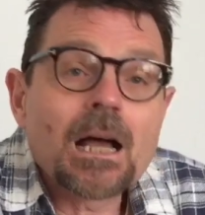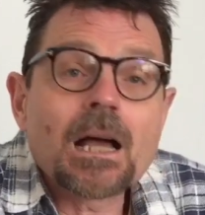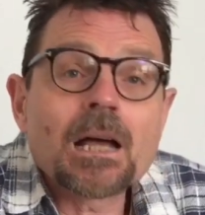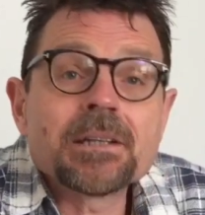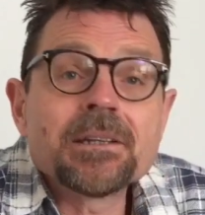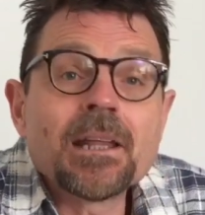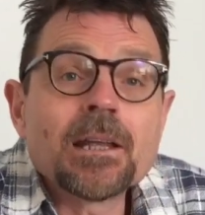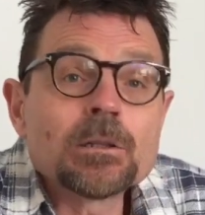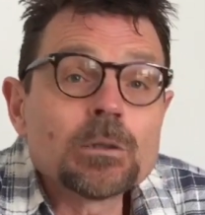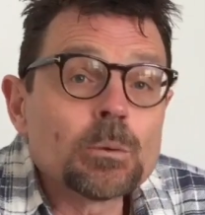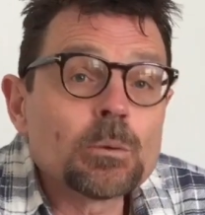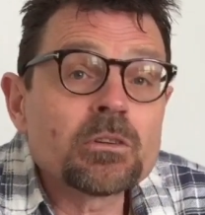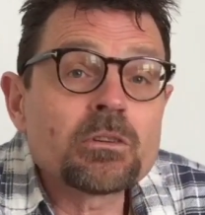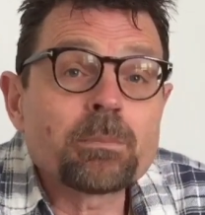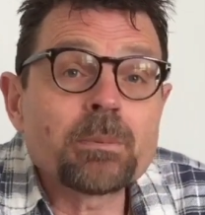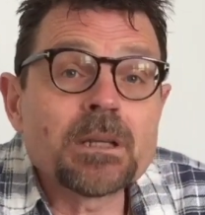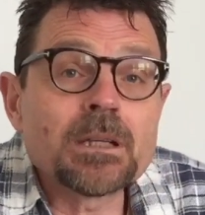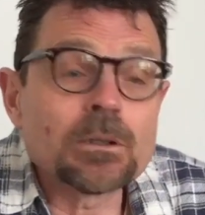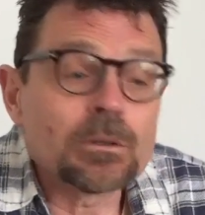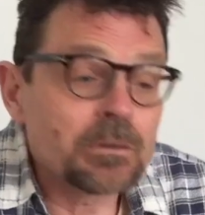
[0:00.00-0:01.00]
And they'll always
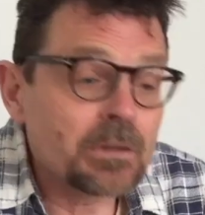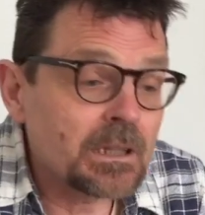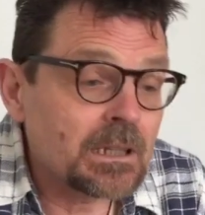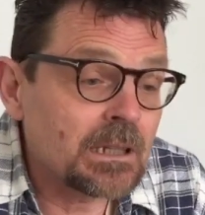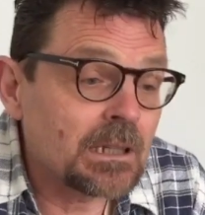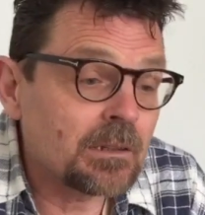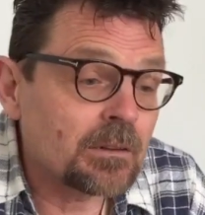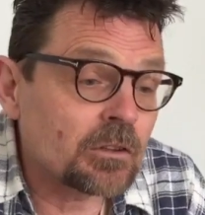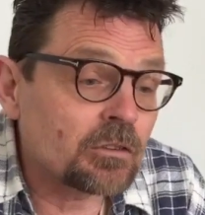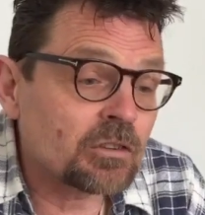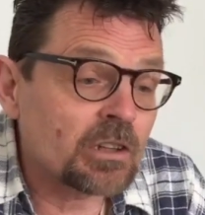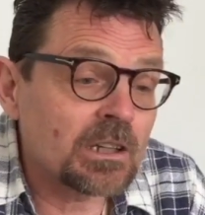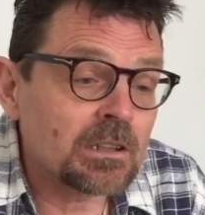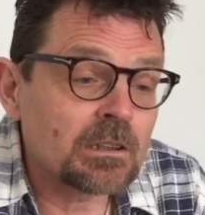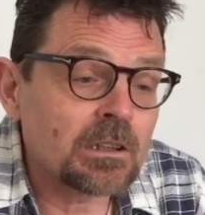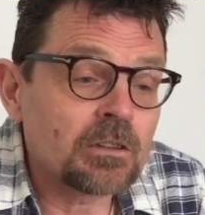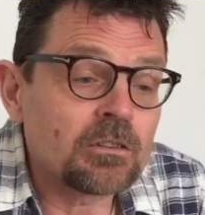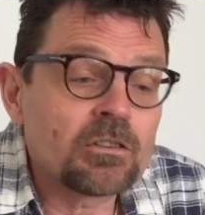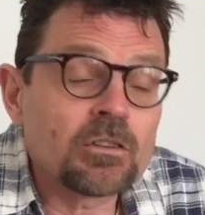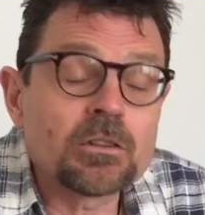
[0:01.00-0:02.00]
be on the
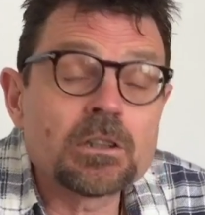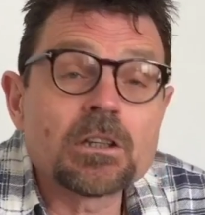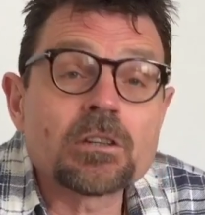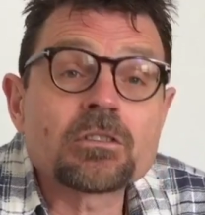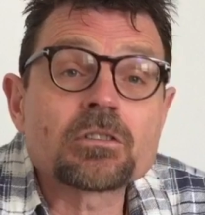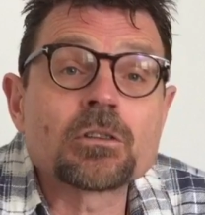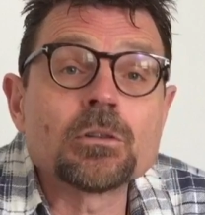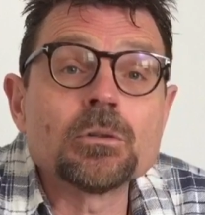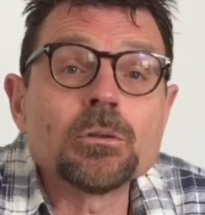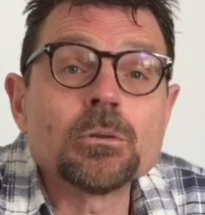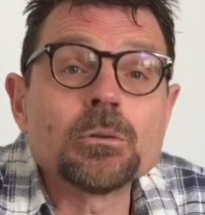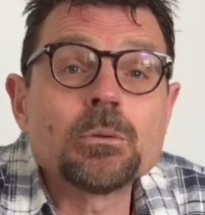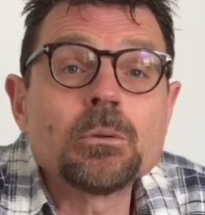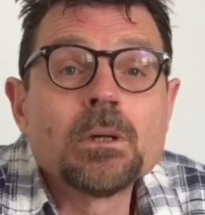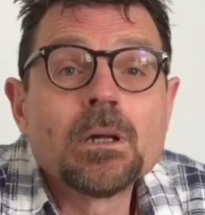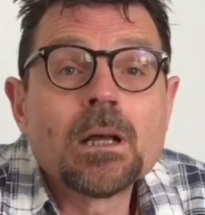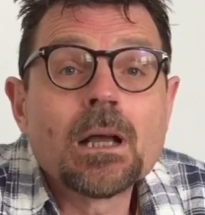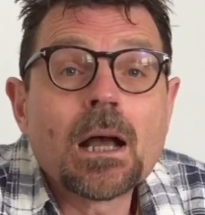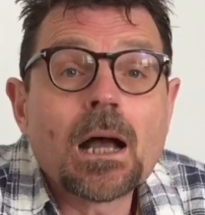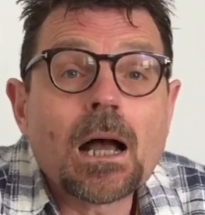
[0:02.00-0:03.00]
Chandler Junior School
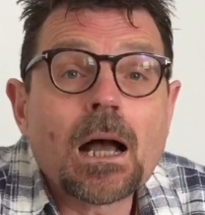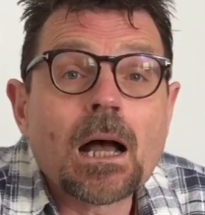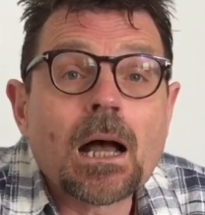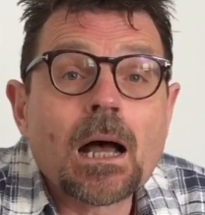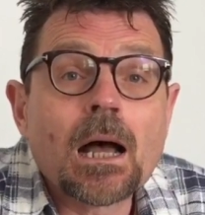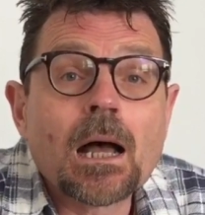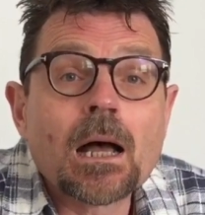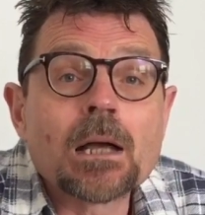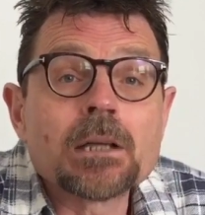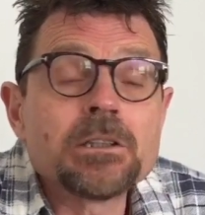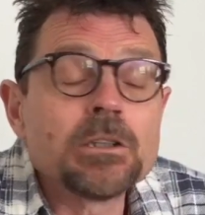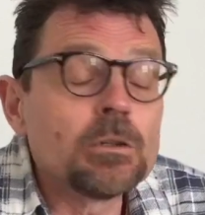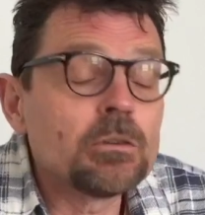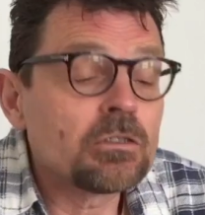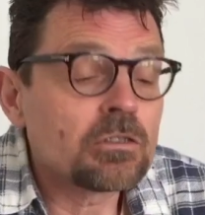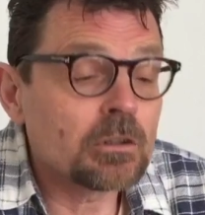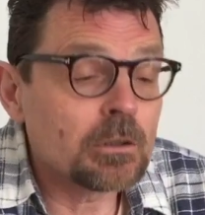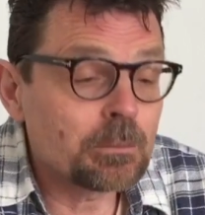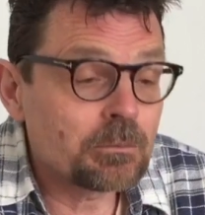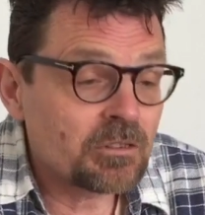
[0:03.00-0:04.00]

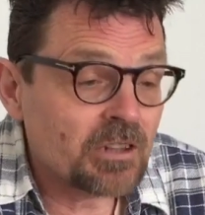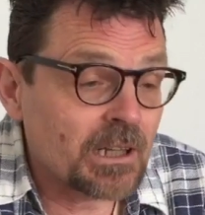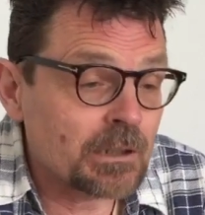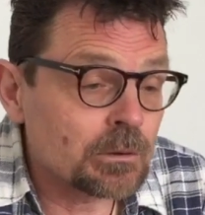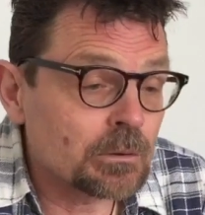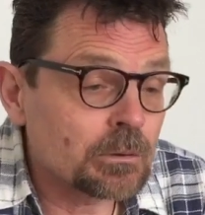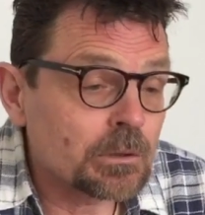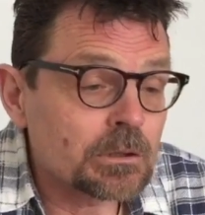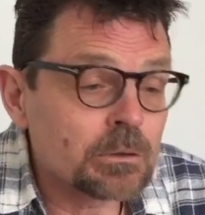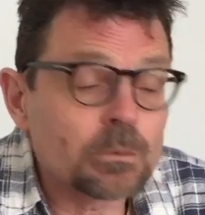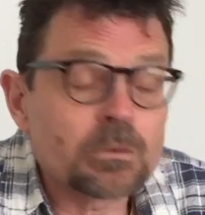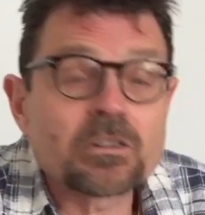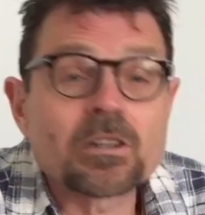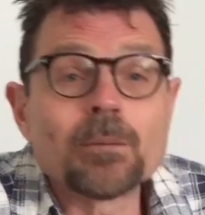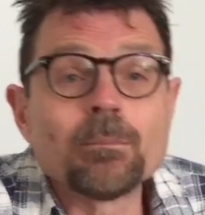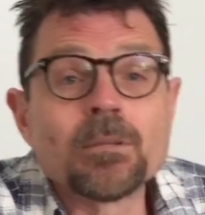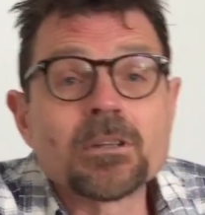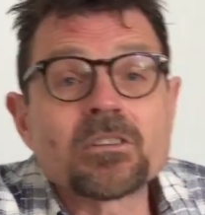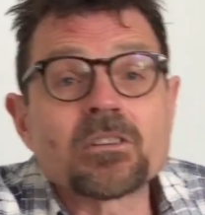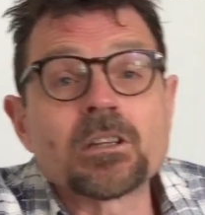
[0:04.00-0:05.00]
YouTube channel and
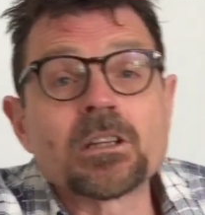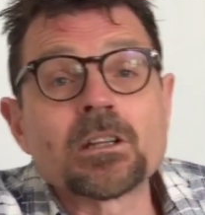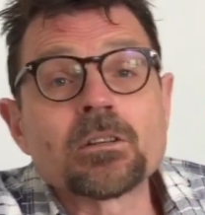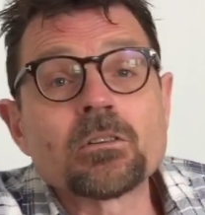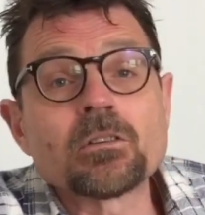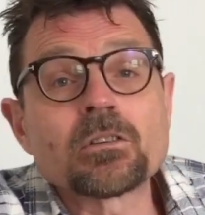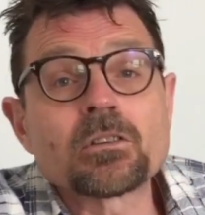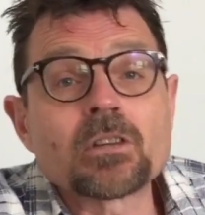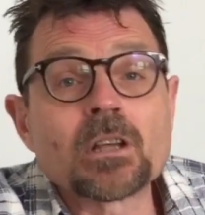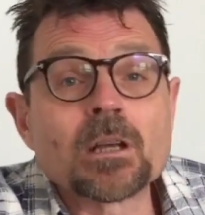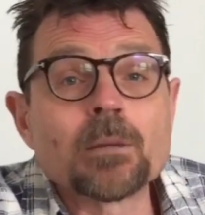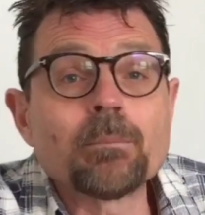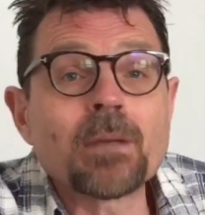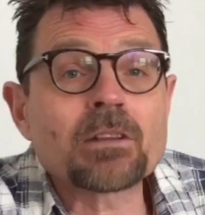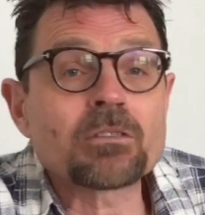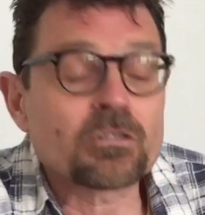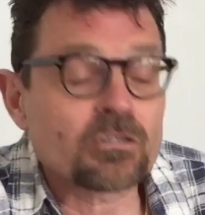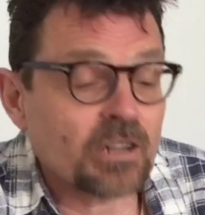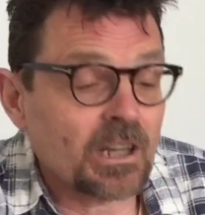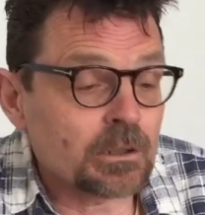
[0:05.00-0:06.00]
also Mr. Nunn's
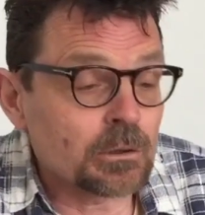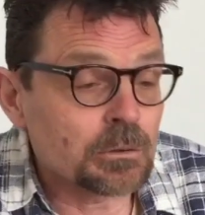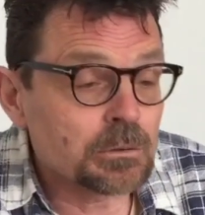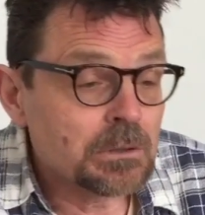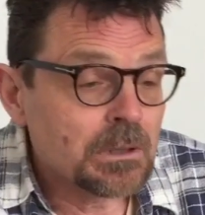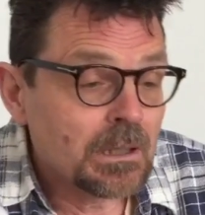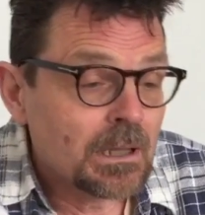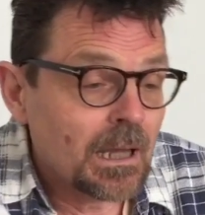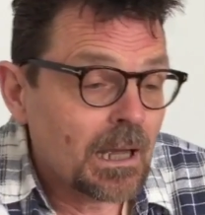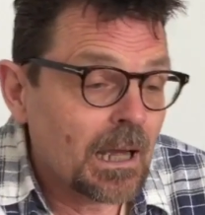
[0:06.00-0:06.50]
maths channel.